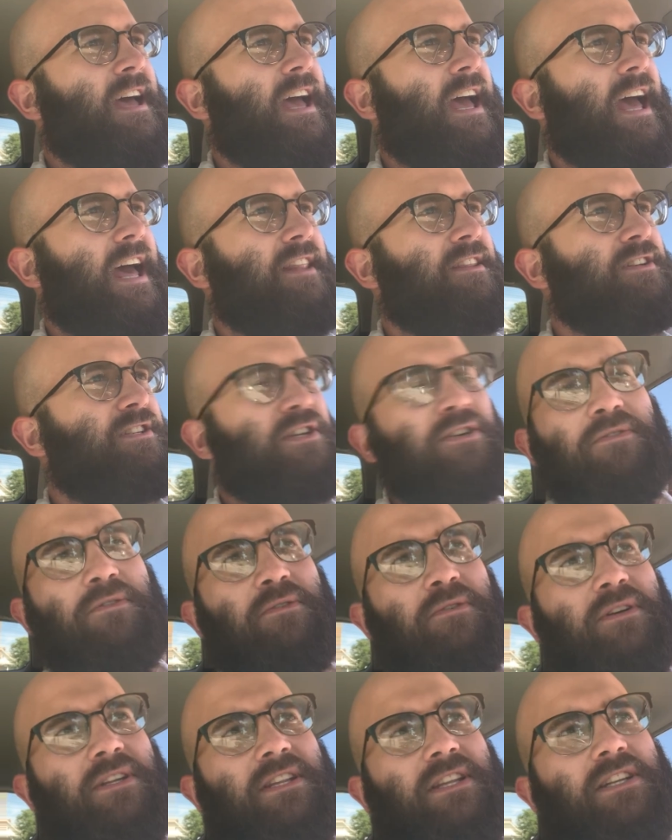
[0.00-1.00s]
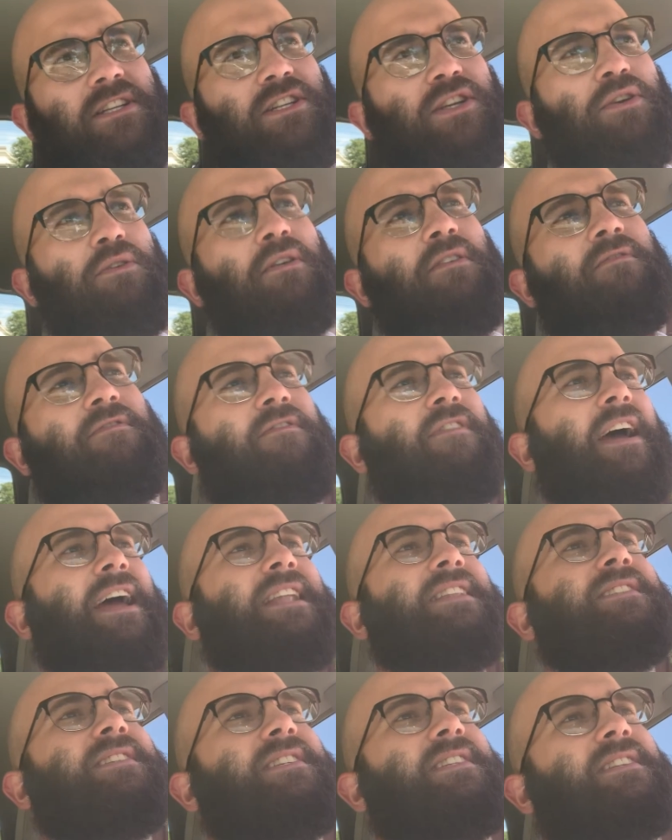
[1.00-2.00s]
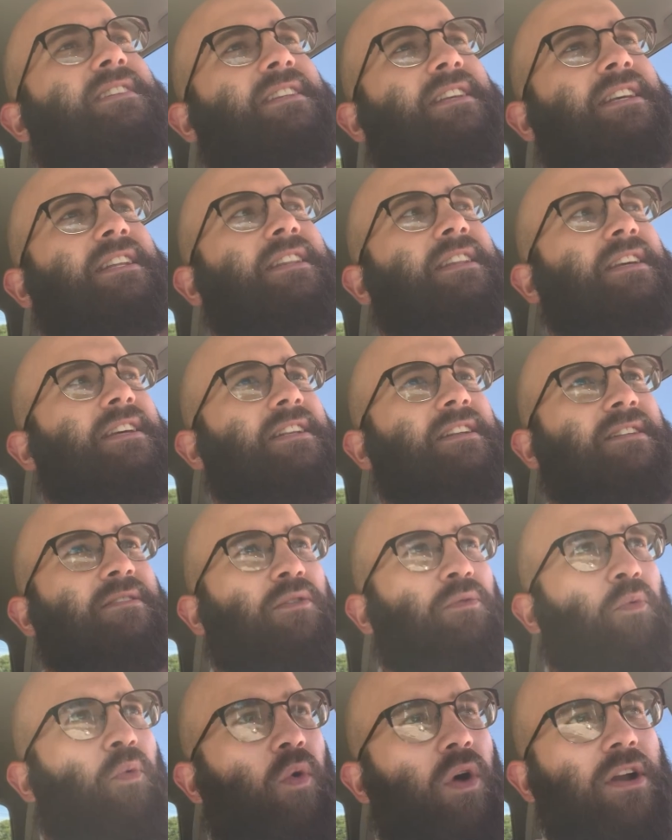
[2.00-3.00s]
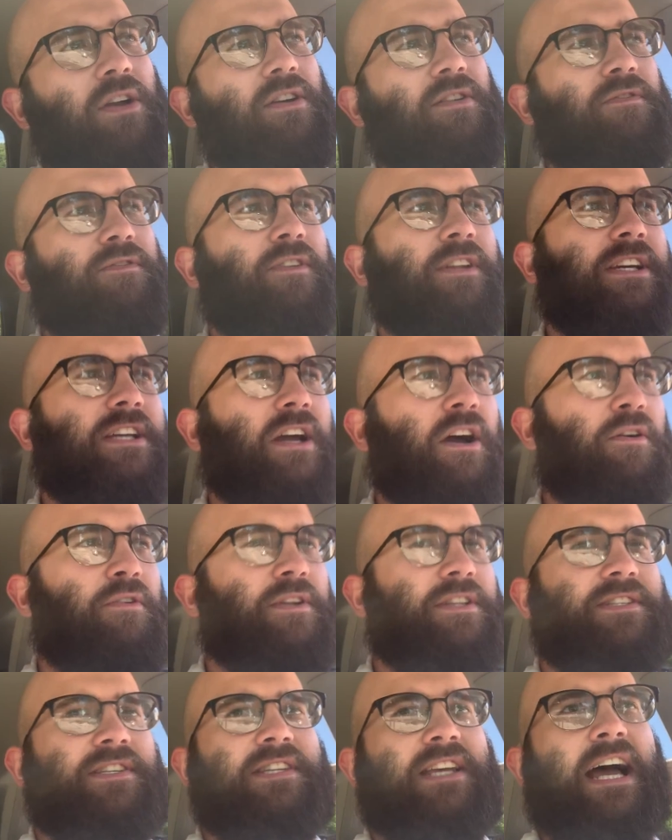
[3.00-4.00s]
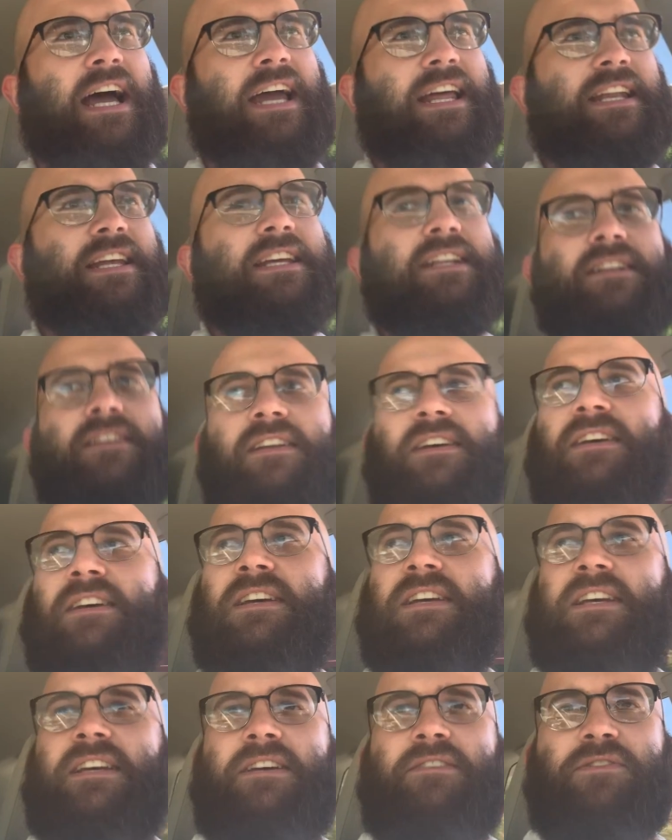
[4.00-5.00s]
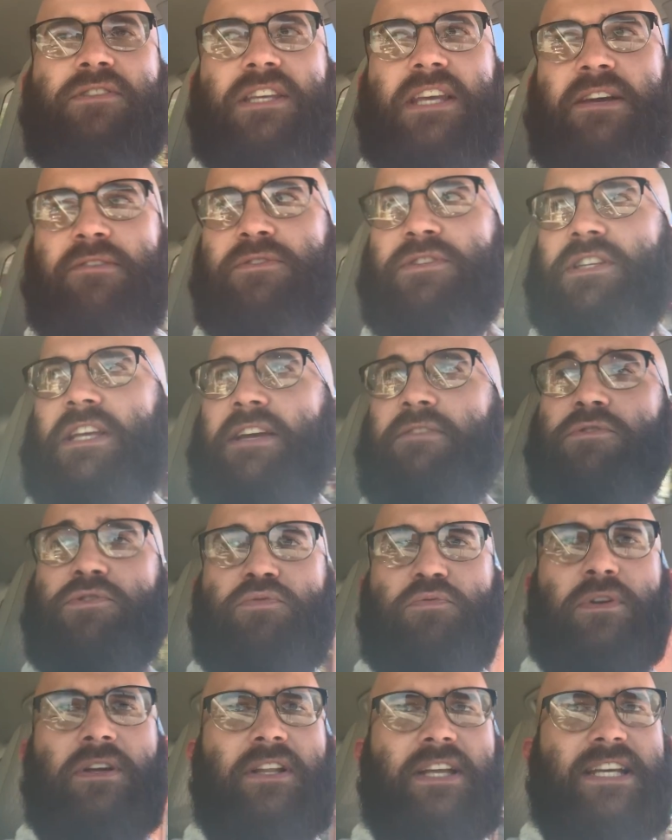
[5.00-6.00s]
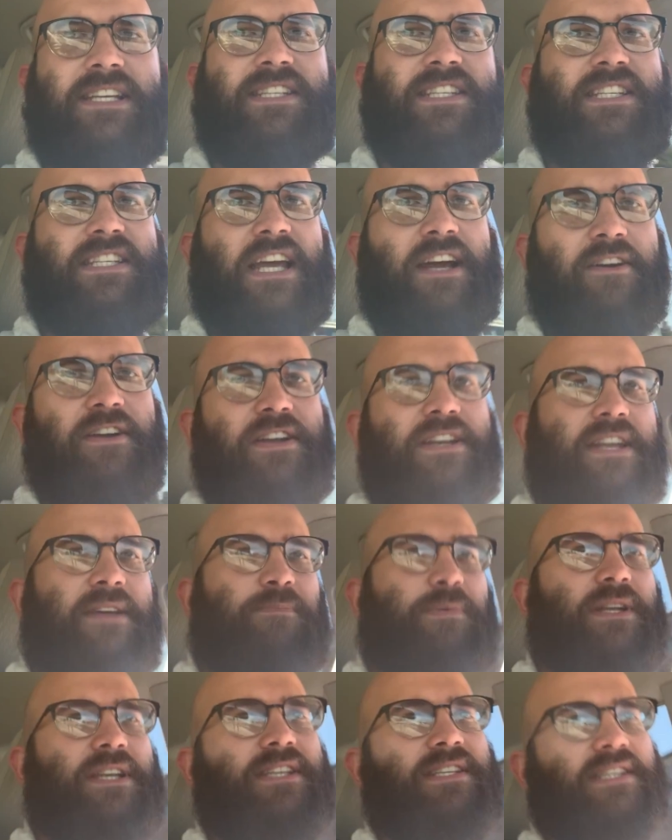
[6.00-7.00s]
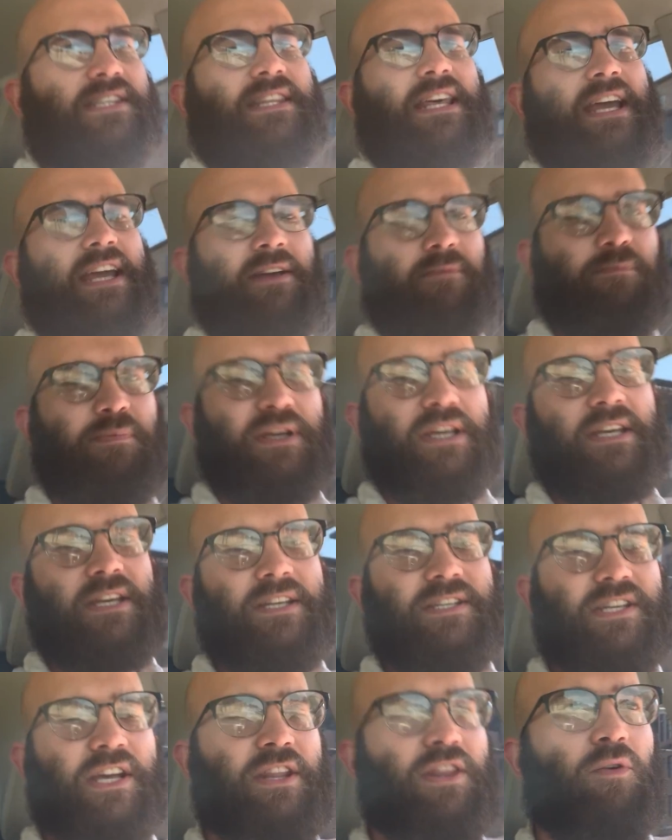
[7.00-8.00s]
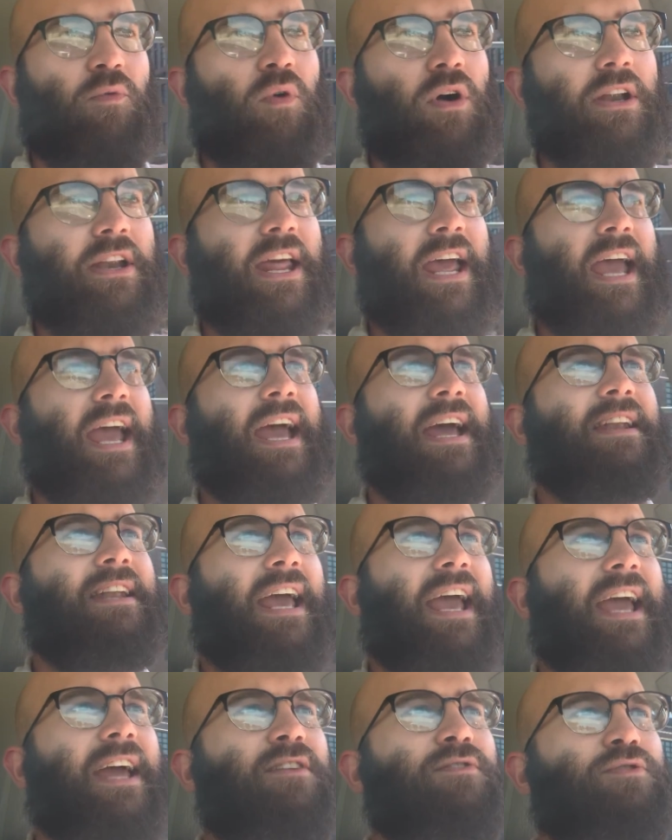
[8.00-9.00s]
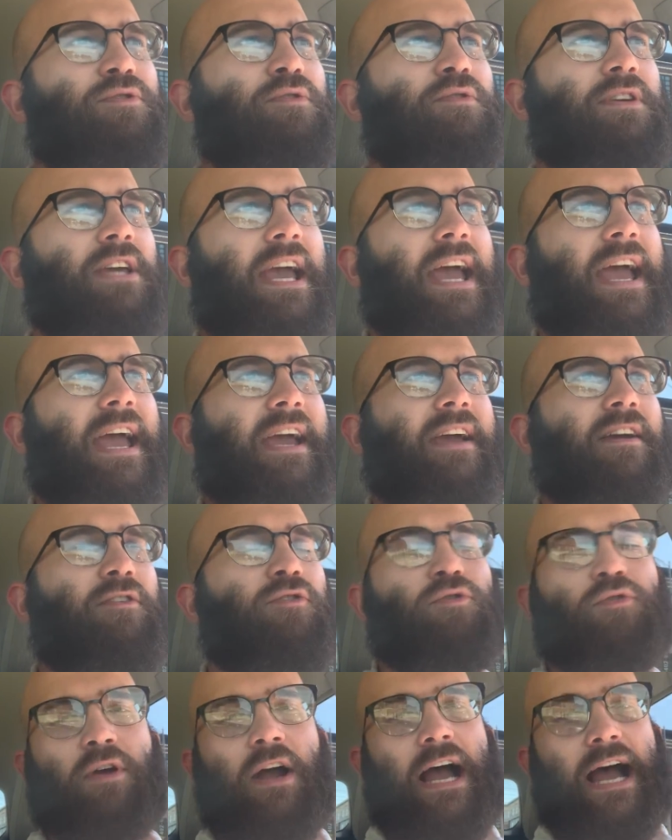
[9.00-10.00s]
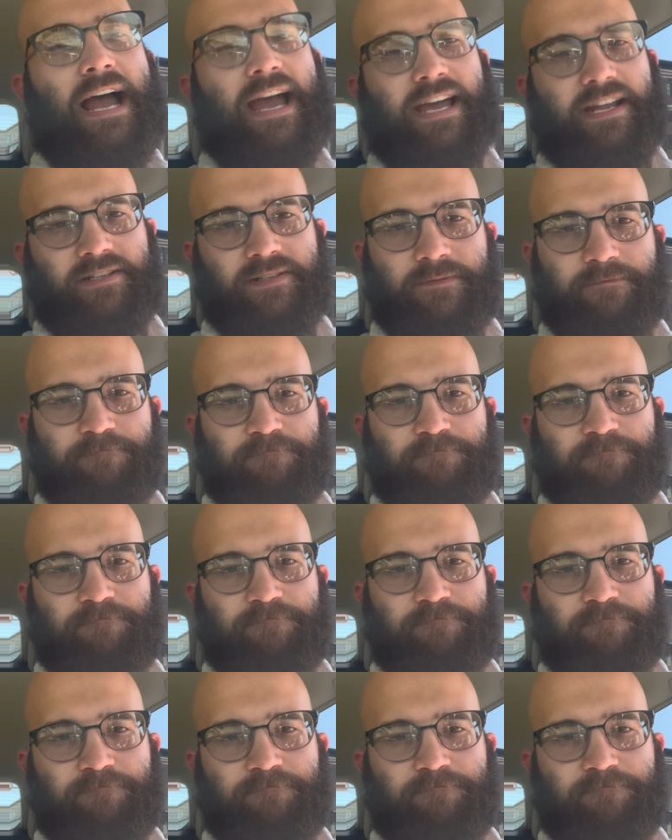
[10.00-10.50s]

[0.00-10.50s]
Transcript: And the two events that wonderfully coincided, it was really a serendipitous thing, because on the one hand, Andrew Yang cried